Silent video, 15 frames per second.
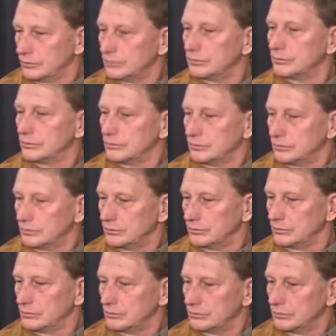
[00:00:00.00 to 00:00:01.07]

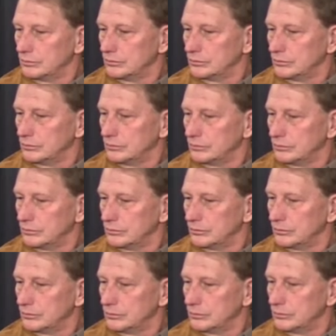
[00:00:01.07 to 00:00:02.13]

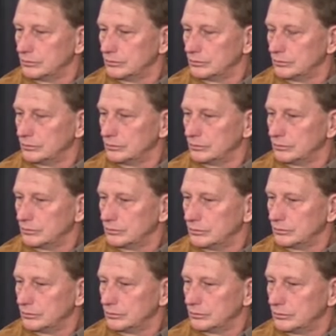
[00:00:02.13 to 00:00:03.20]

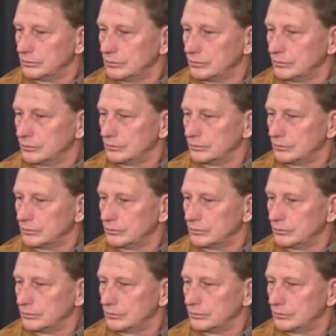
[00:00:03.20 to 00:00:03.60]
(not speaking)